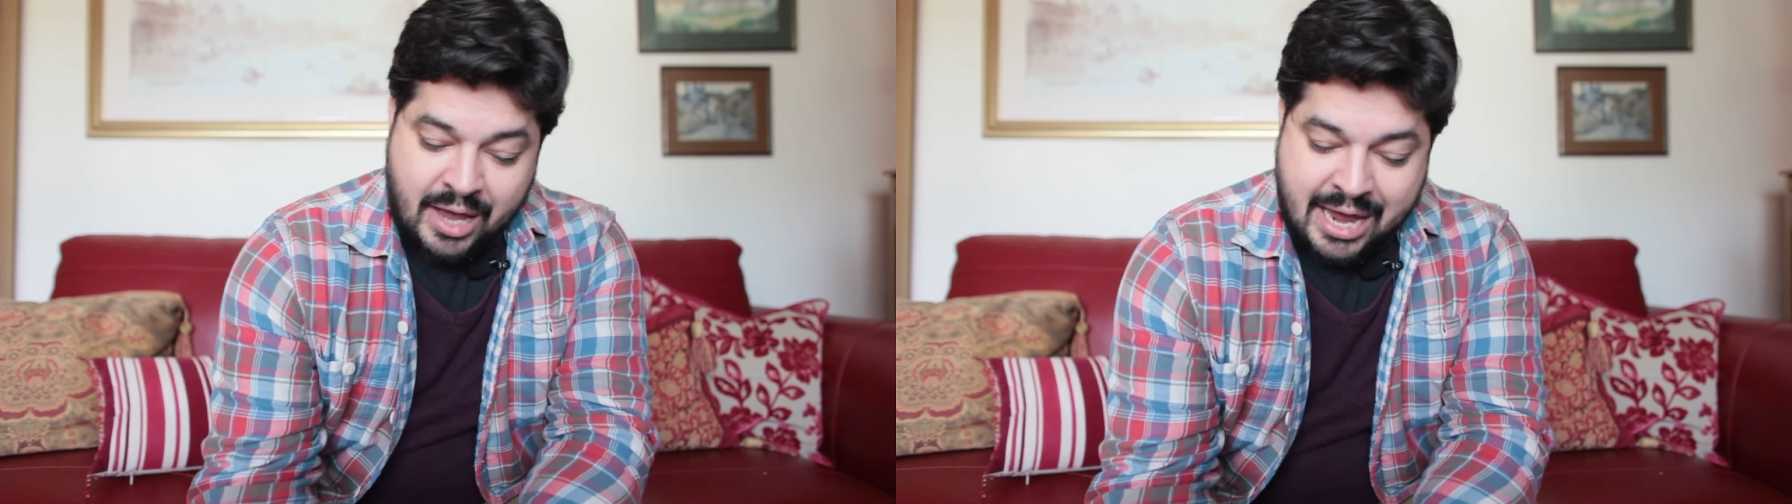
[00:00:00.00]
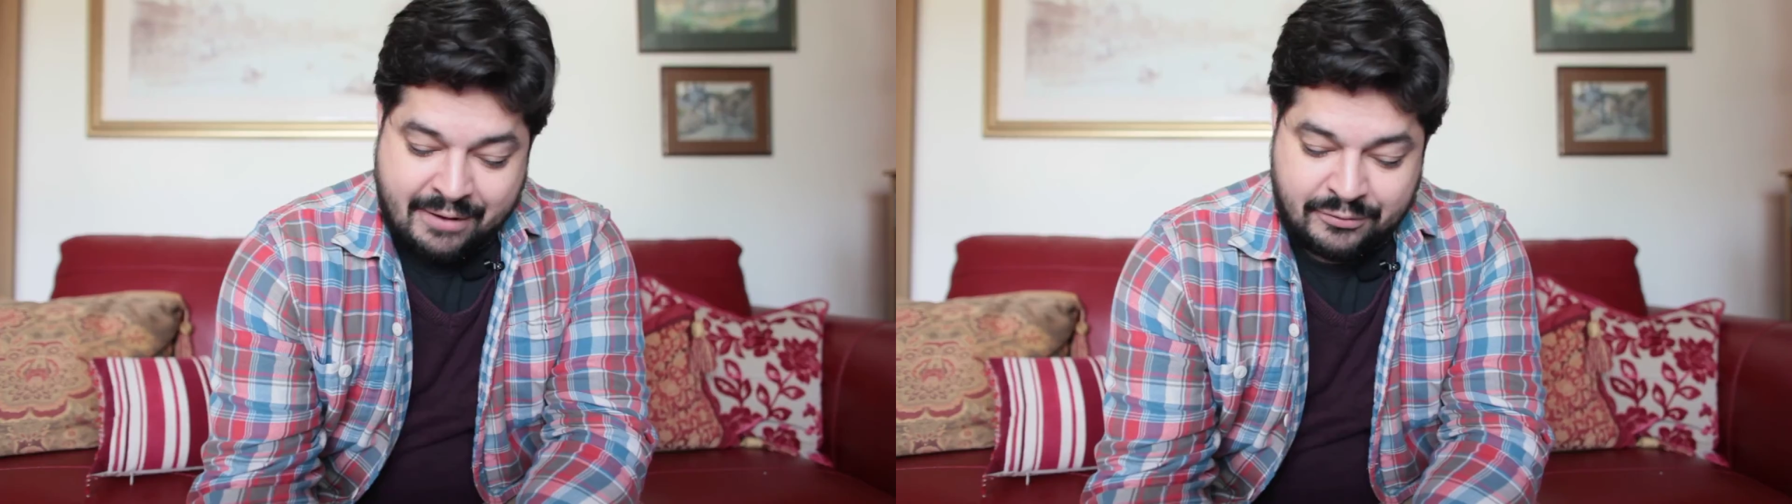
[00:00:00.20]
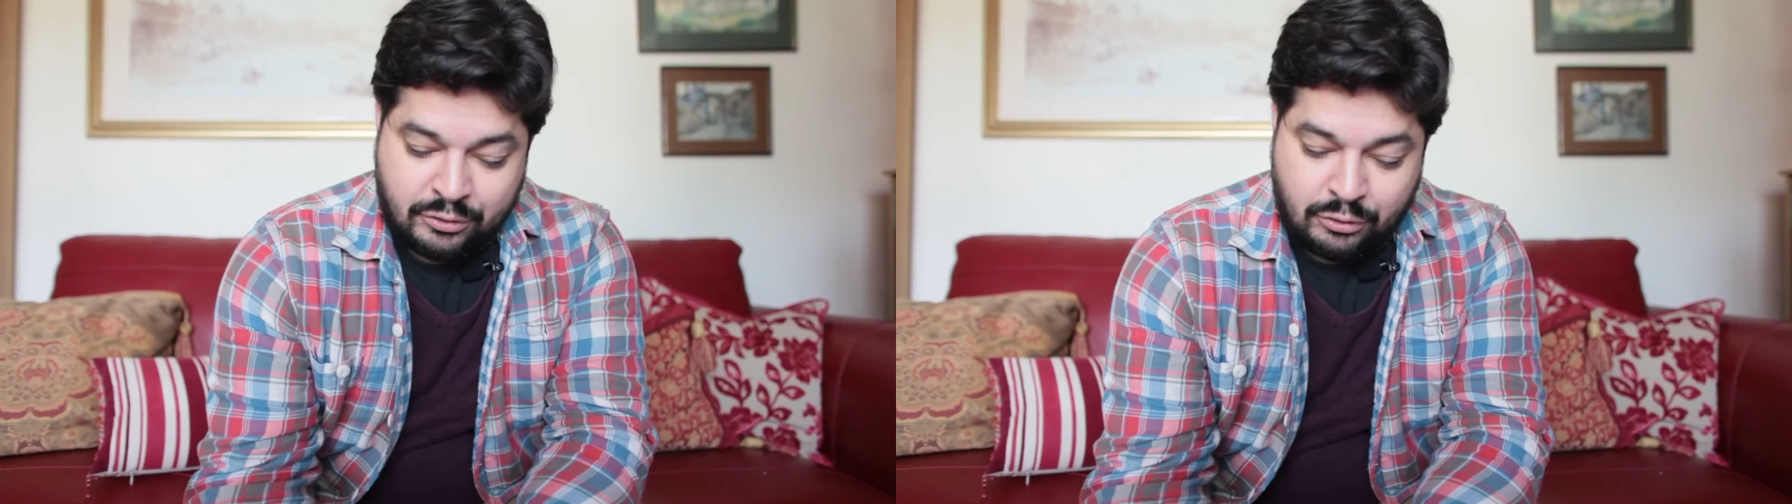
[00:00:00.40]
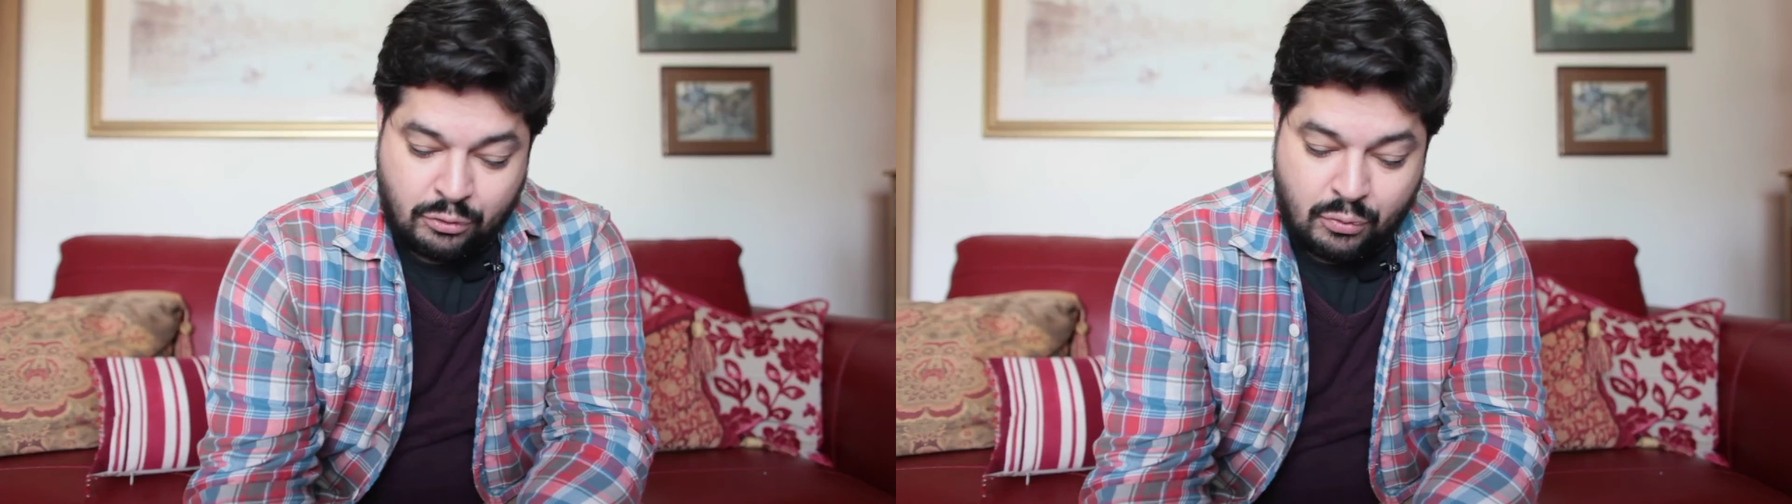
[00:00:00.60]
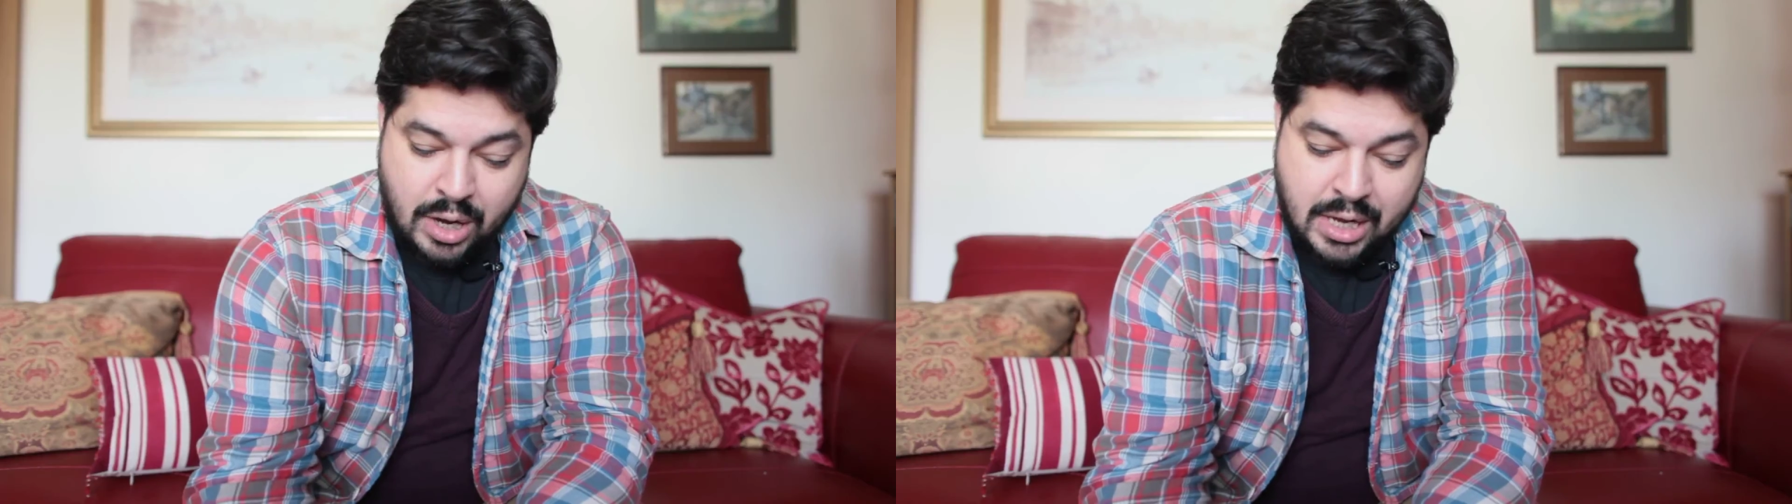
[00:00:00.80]
I have
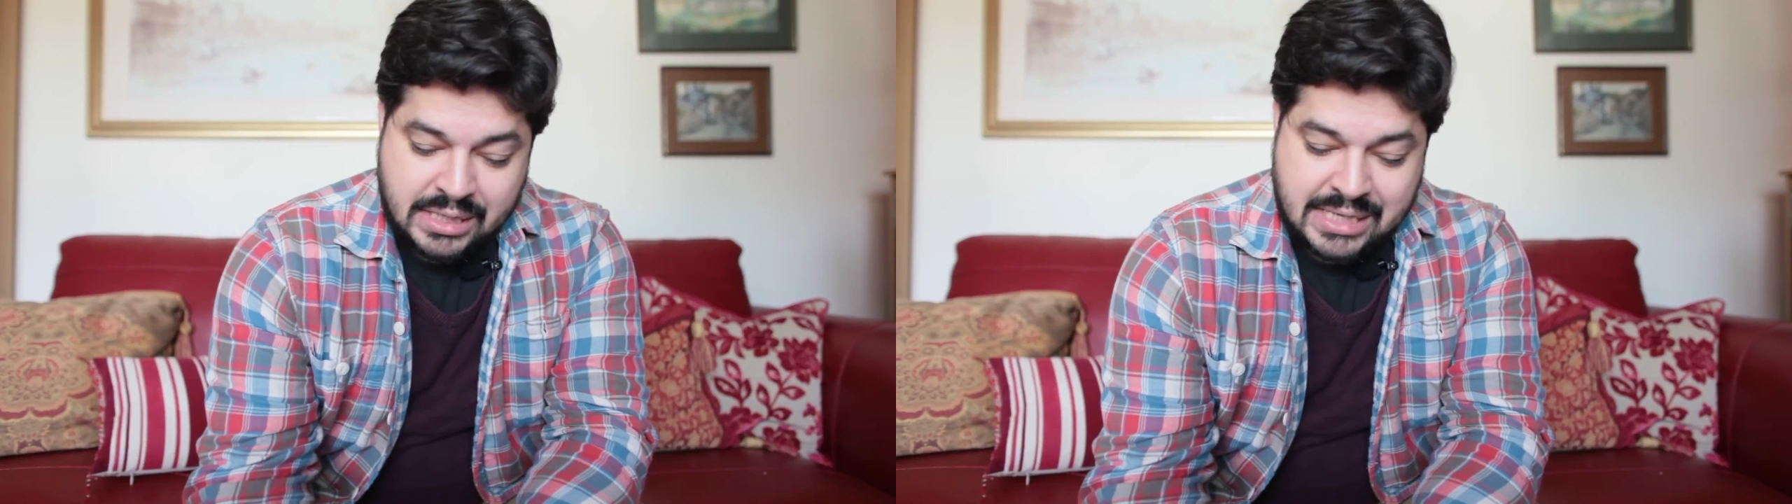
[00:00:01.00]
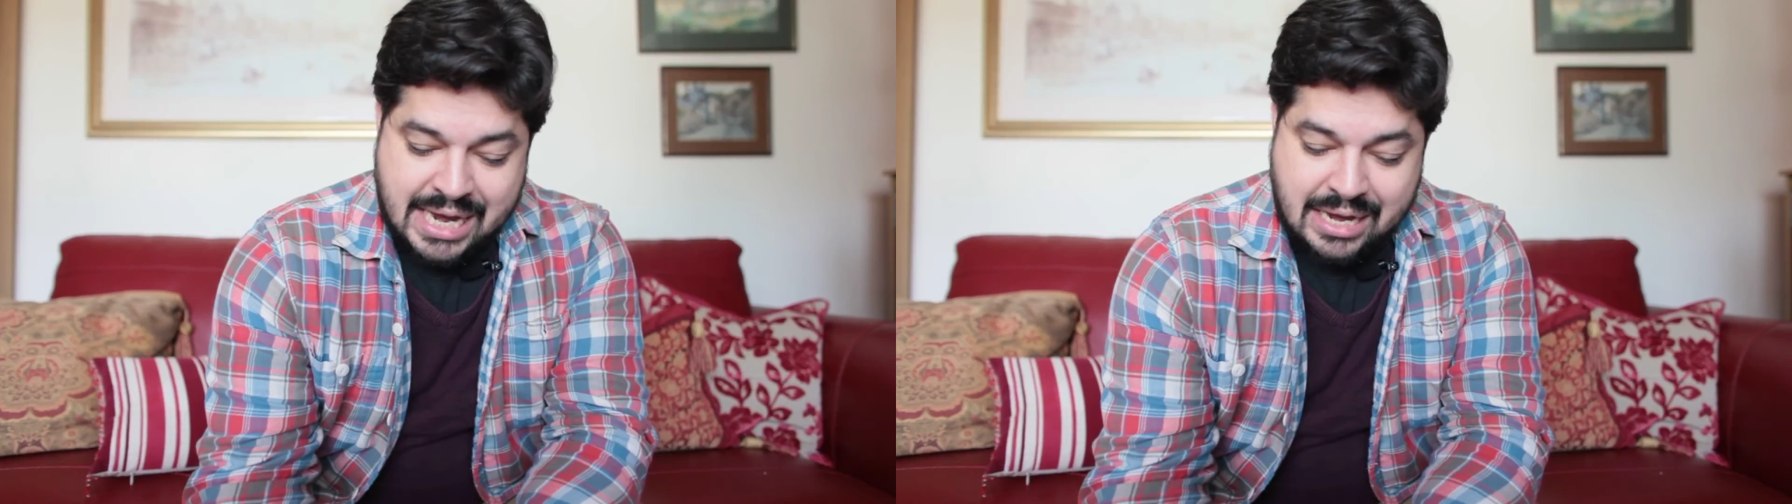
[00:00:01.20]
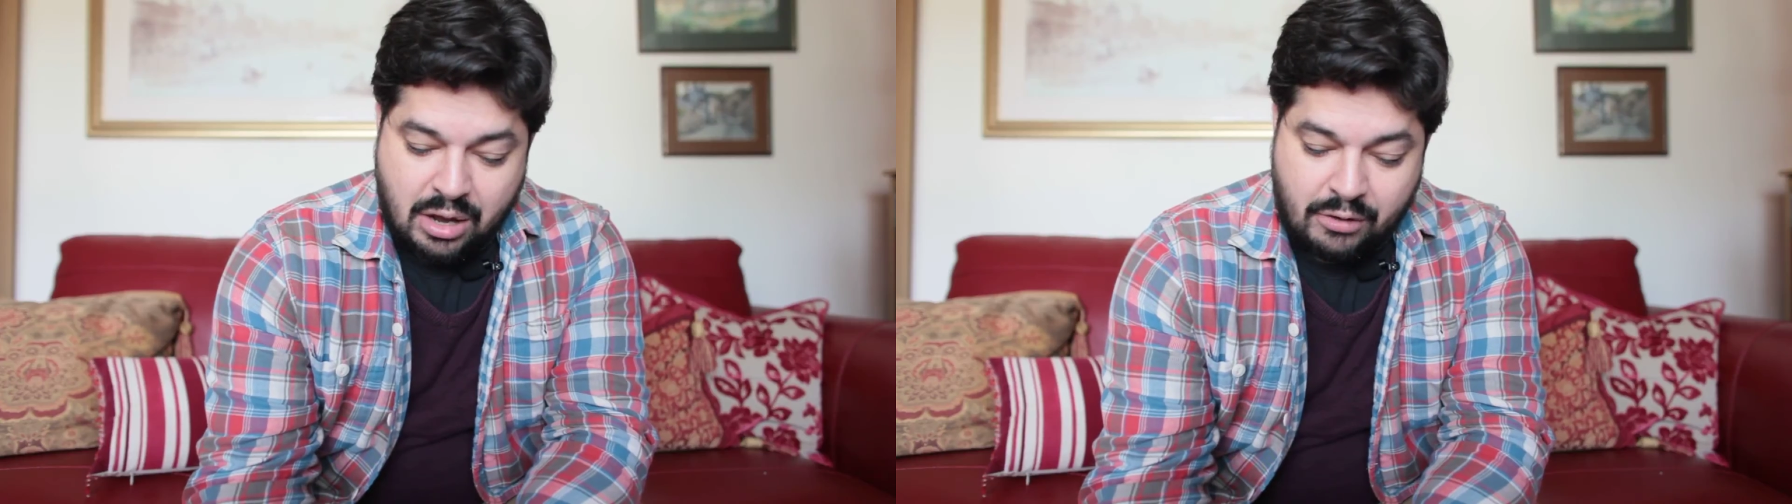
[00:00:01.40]
to take